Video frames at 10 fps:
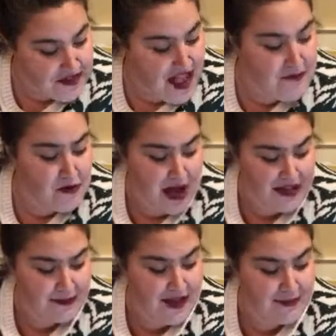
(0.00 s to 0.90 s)
And Product
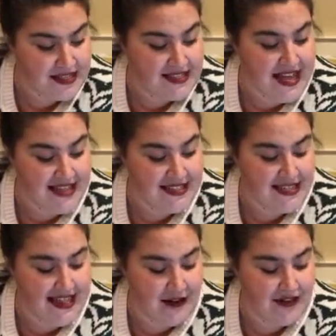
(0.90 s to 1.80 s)
Mom says Estee
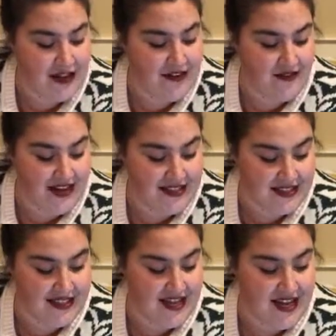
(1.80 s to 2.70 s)
Lauder Advanced
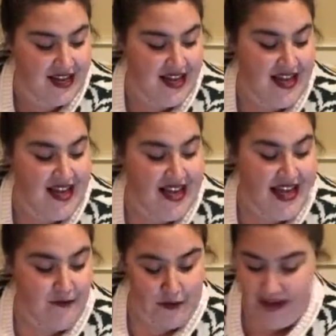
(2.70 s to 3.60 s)

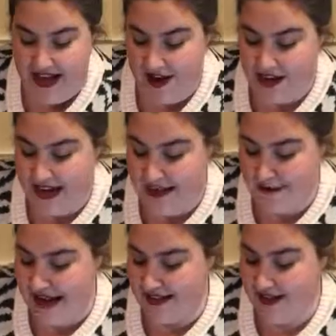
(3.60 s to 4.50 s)
Repair Night
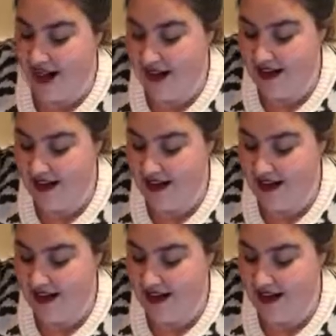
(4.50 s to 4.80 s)
Mask. Oh,